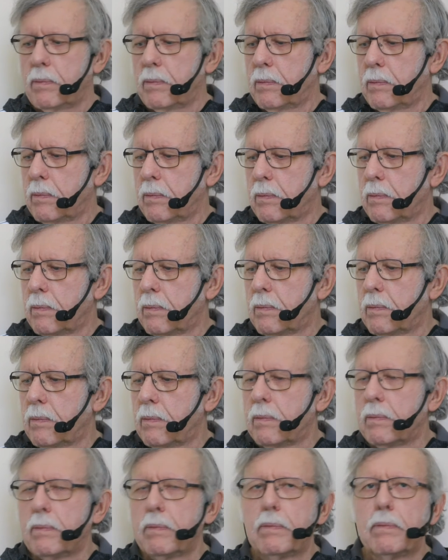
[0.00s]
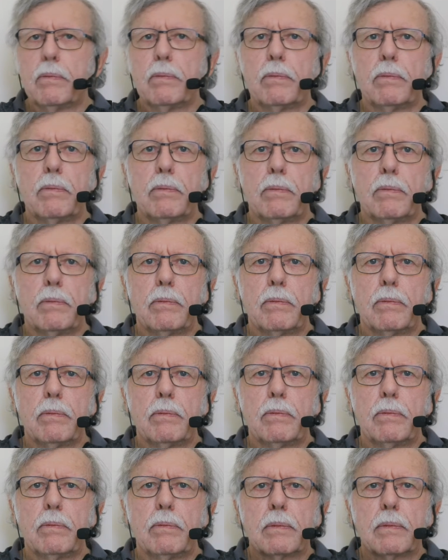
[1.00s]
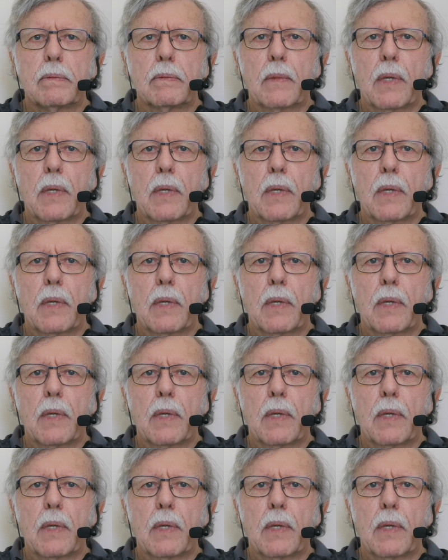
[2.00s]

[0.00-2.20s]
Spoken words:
[no speech]